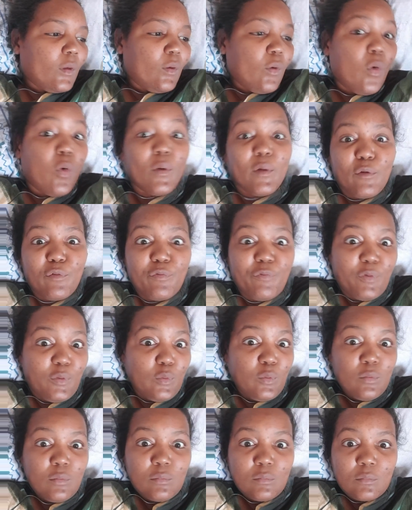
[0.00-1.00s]
or the
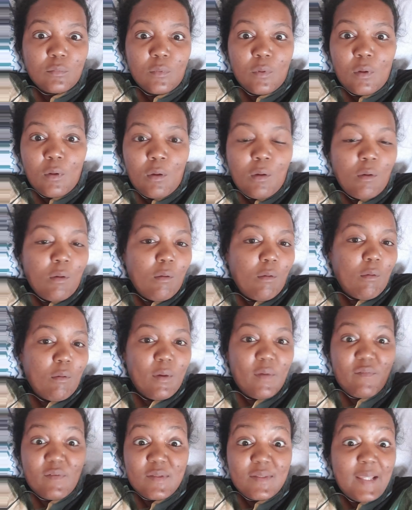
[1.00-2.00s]
flu, or
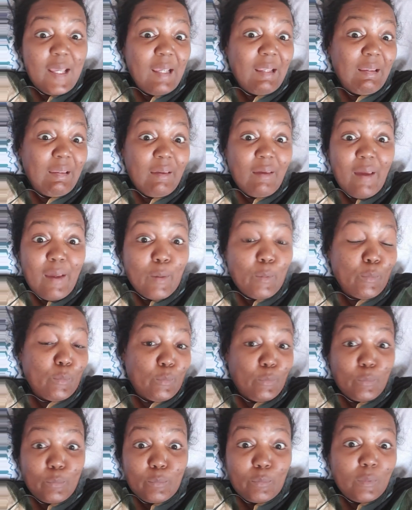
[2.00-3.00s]
even dengue, I don't
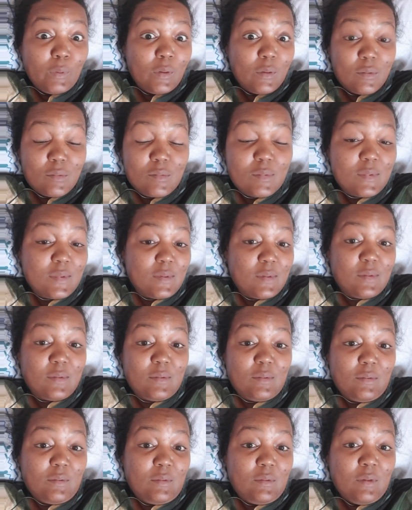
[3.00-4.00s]
know, right?
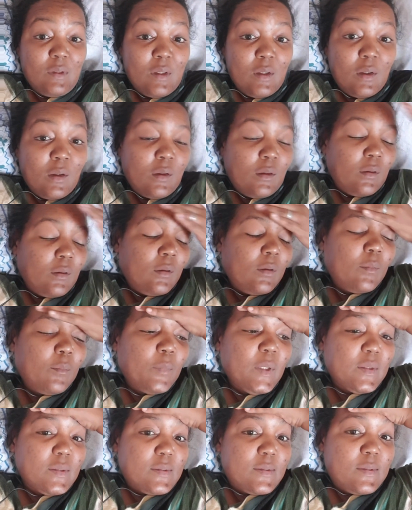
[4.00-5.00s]

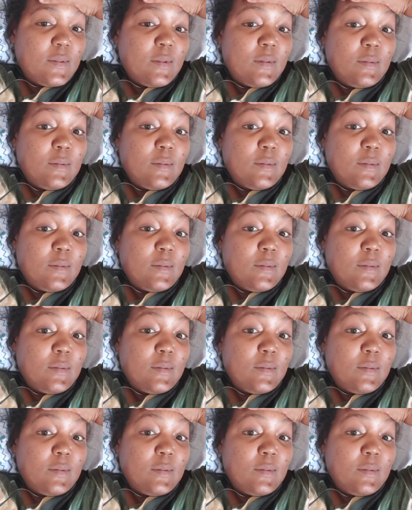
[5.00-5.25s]
But